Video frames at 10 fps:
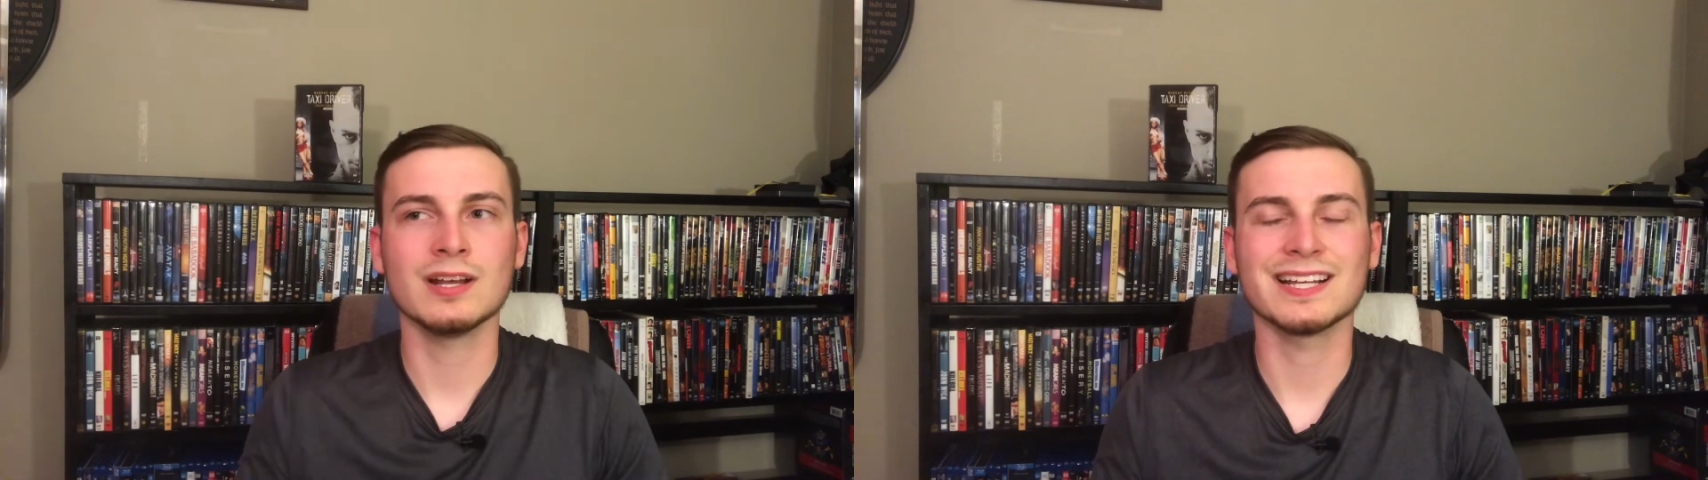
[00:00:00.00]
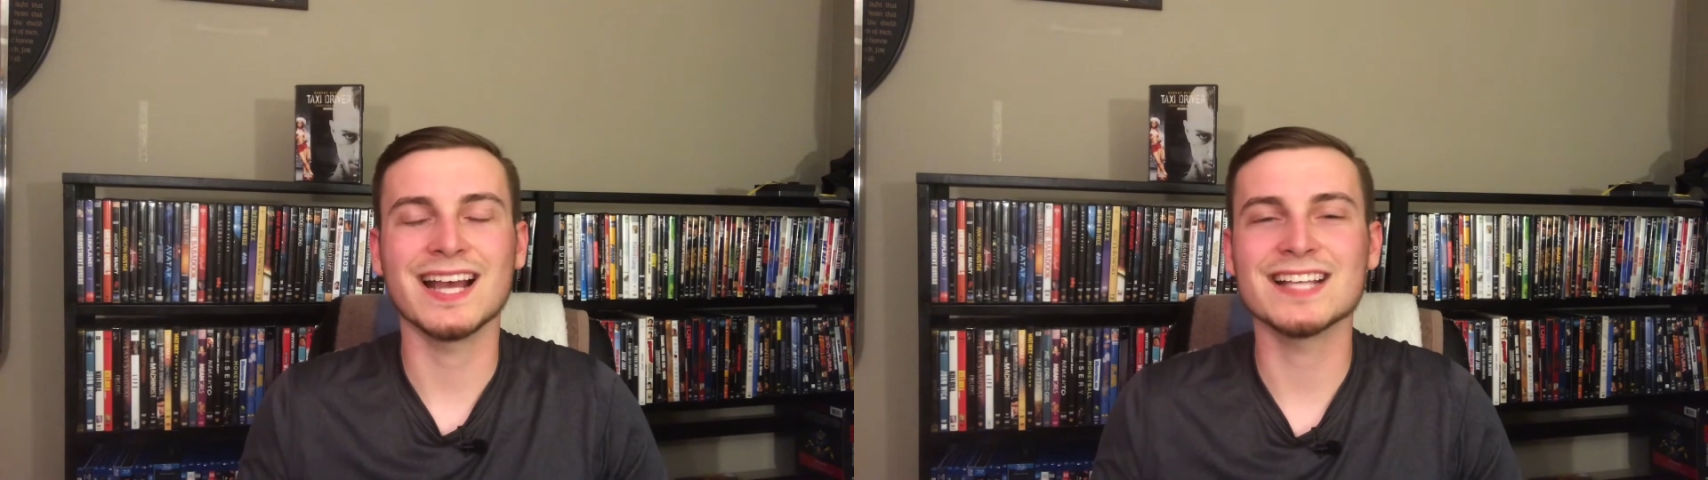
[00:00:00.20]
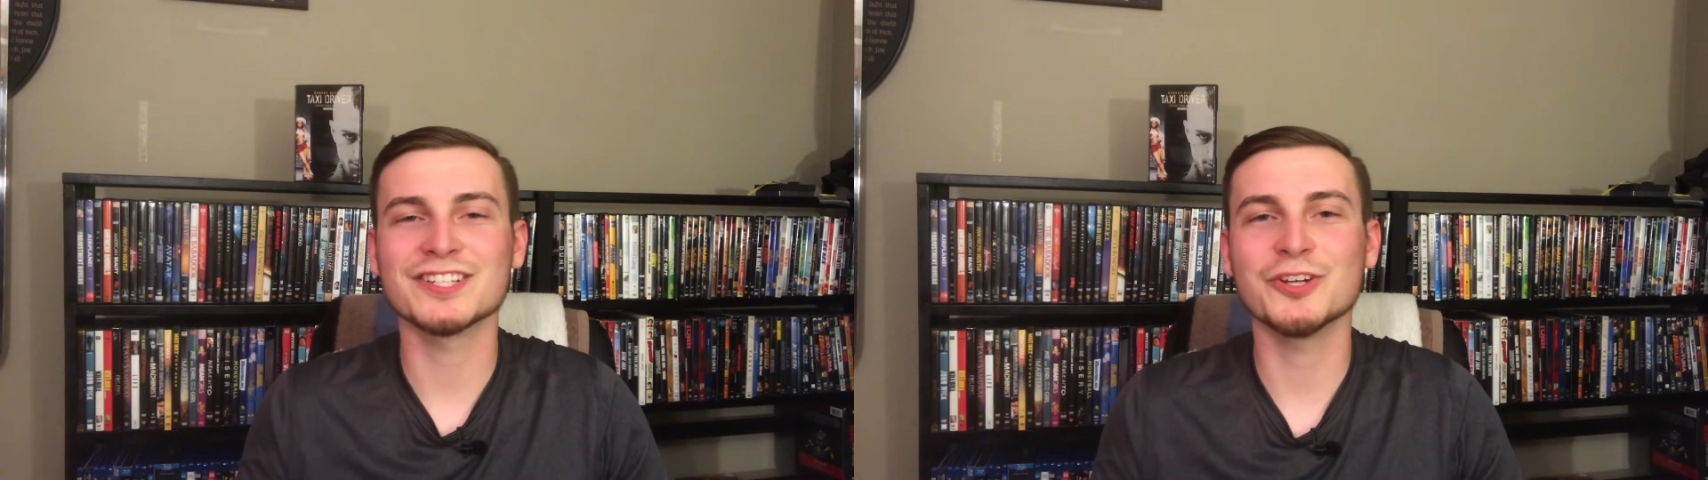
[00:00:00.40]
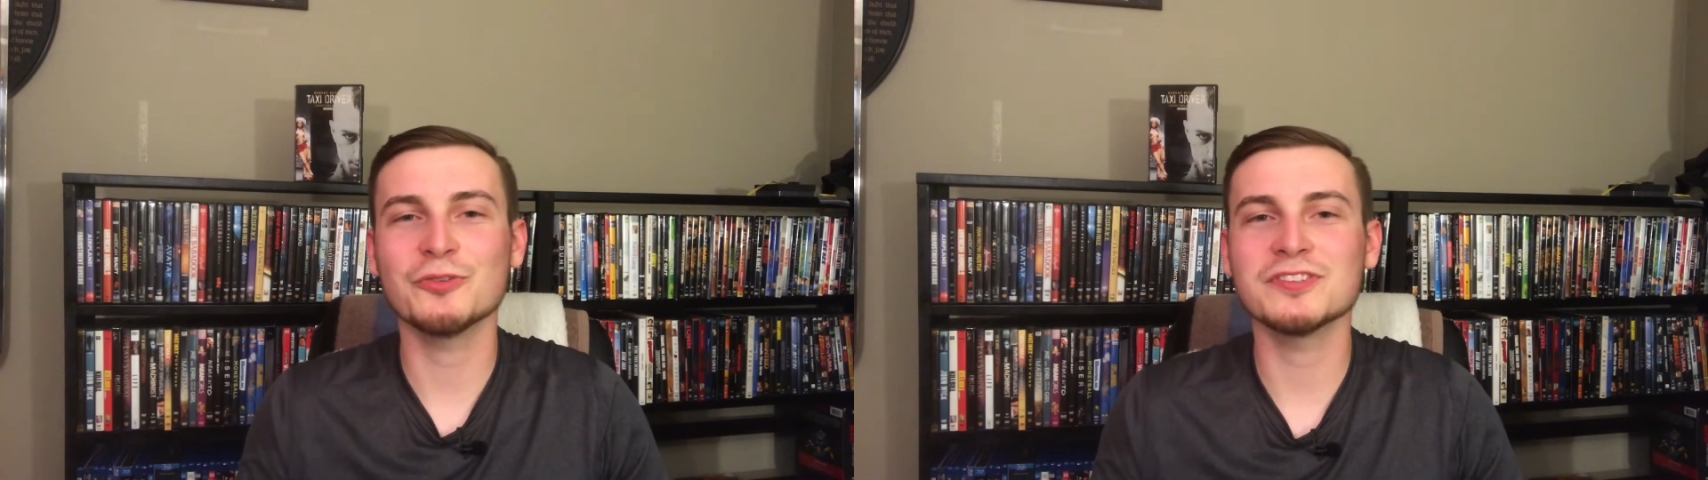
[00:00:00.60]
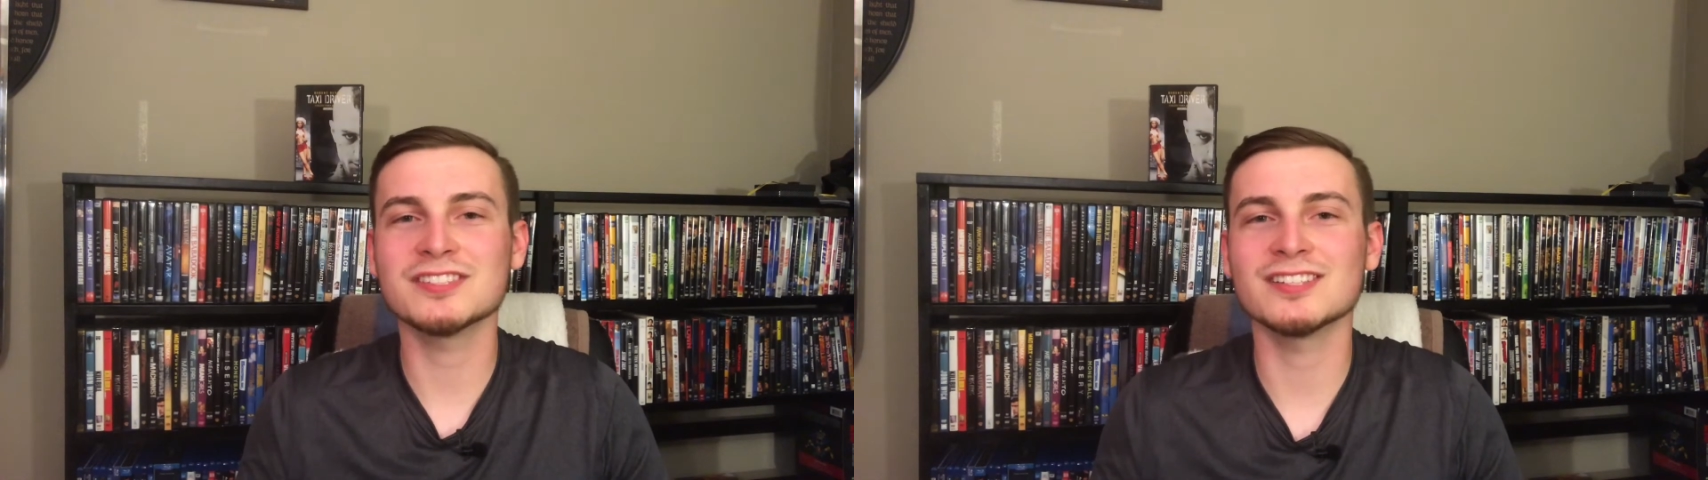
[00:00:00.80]
Guys, I know
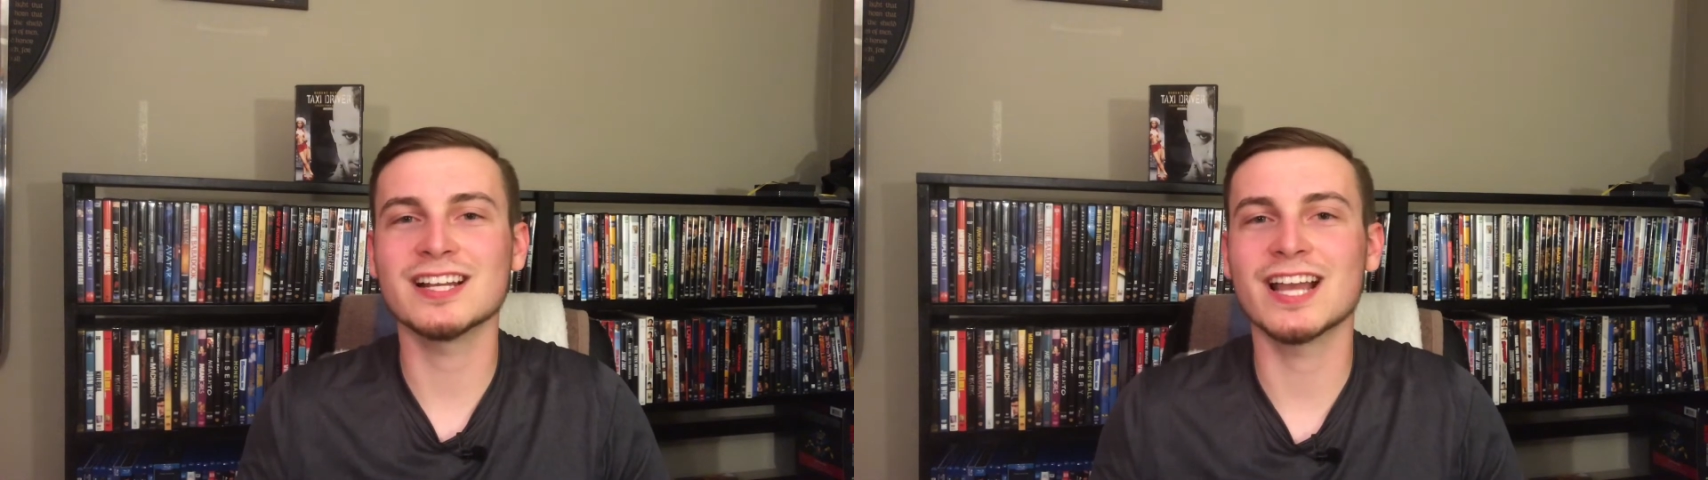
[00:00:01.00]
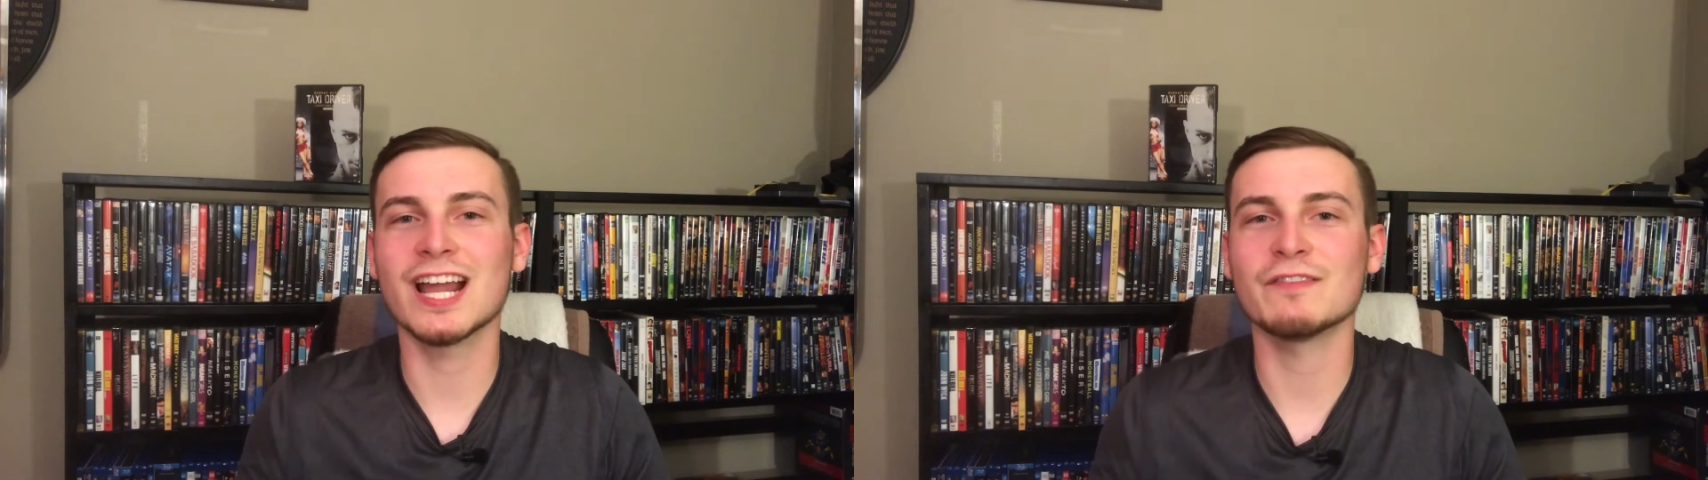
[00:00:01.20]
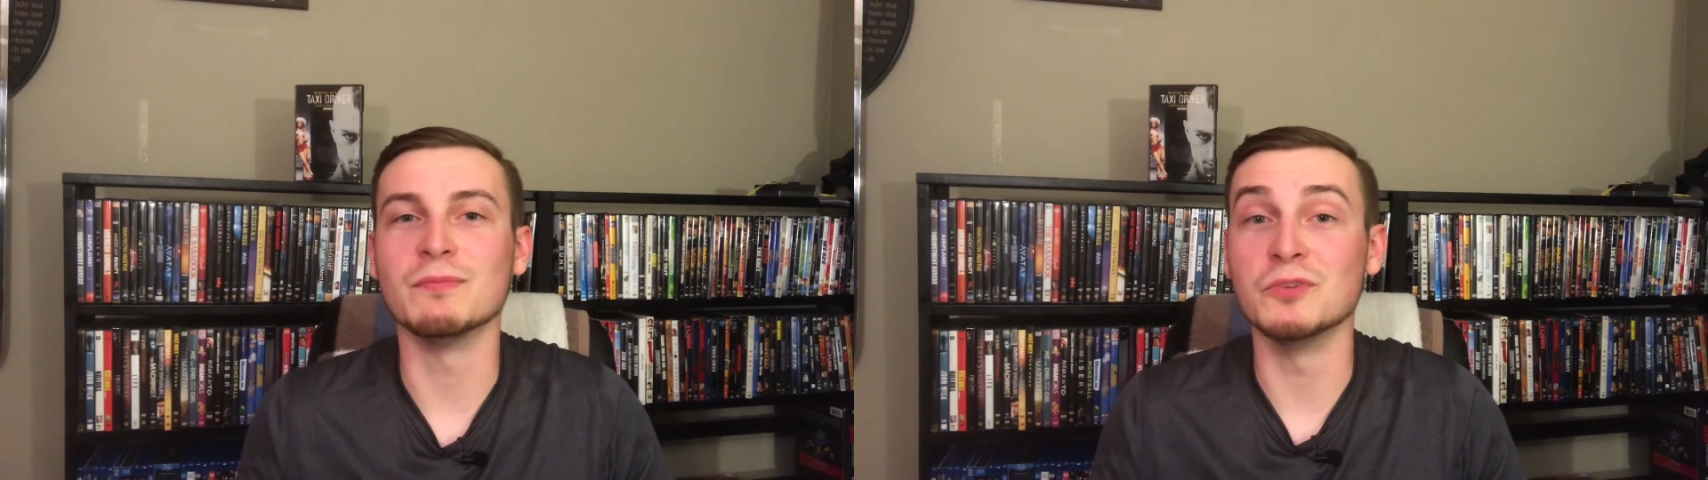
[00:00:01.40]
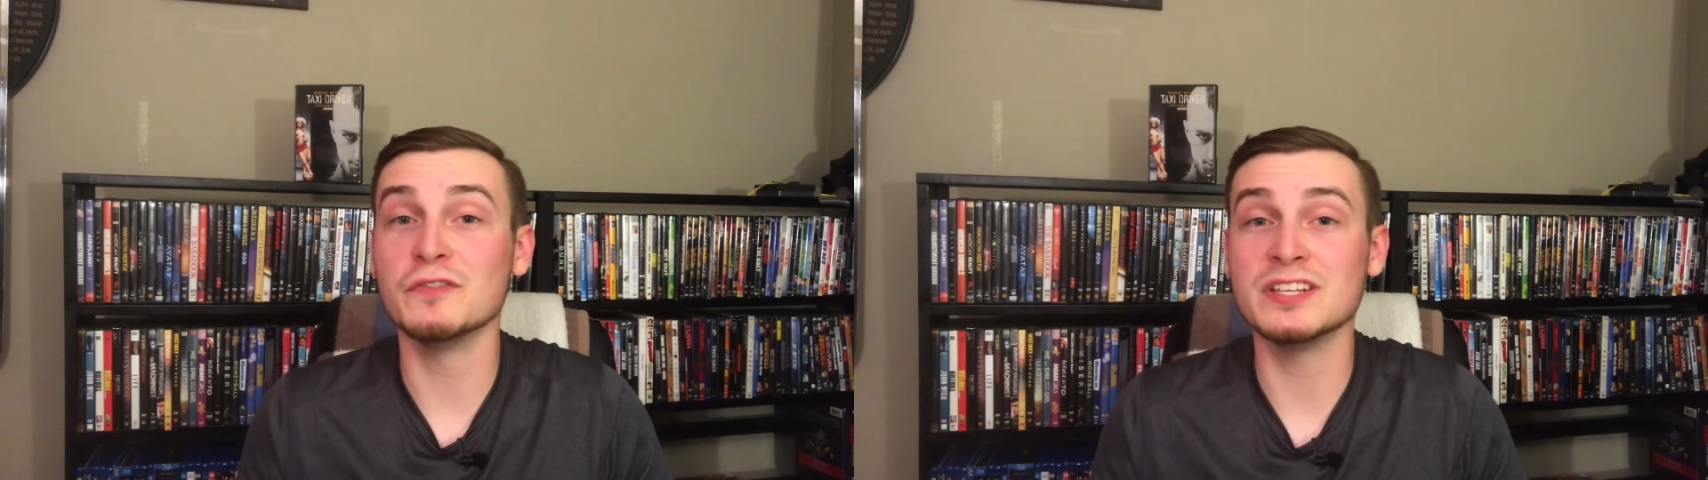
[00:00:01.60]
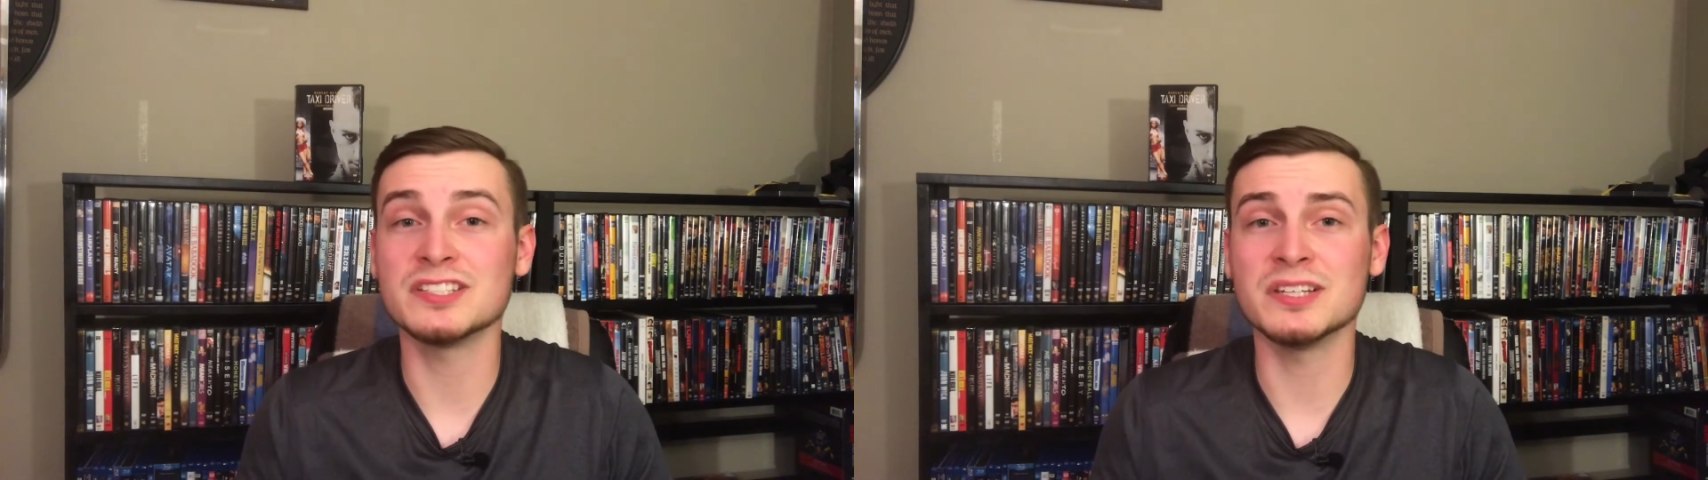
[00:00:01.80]
this is like kind of a
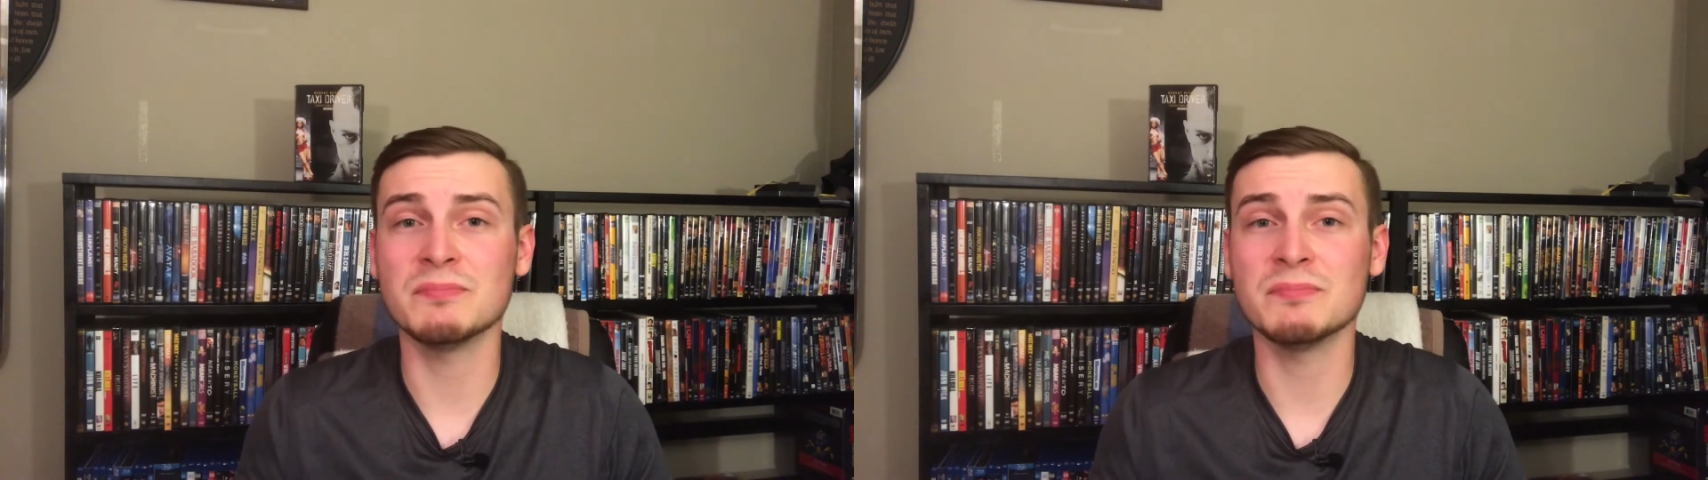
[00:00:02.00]
movie sim,